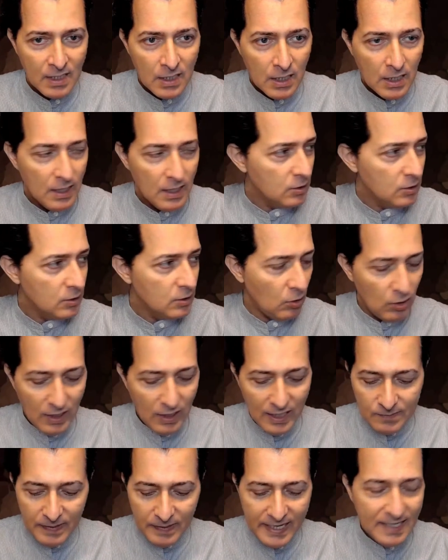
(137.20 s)
So
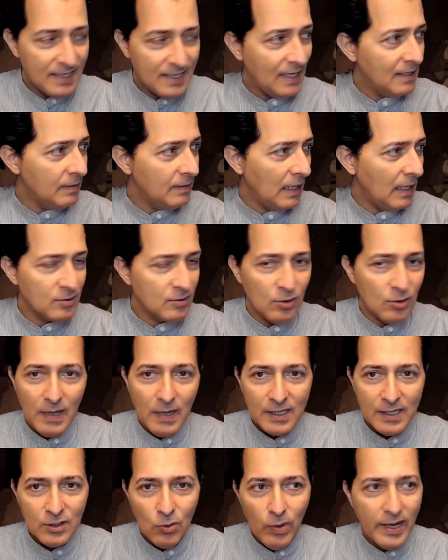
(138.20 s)
let's begin. And also,
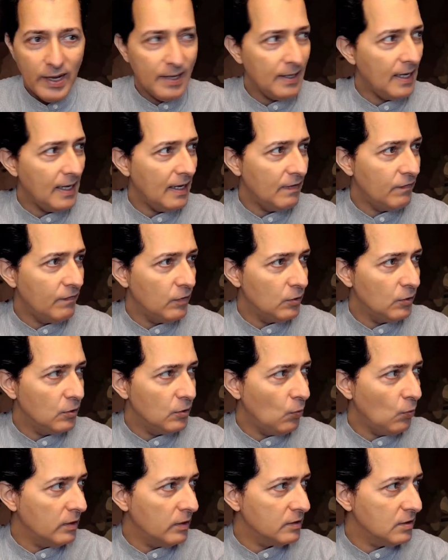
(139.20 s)
by the way, for the
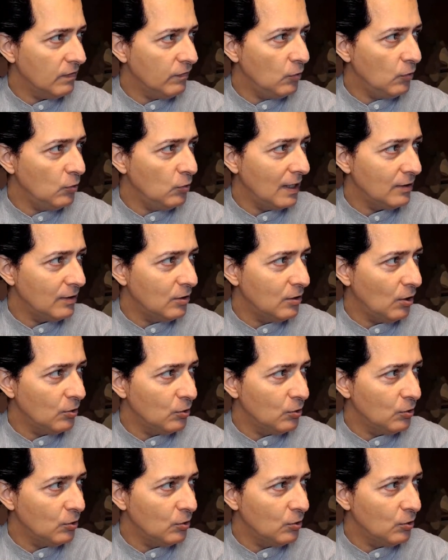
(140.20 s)
ones of you that don't know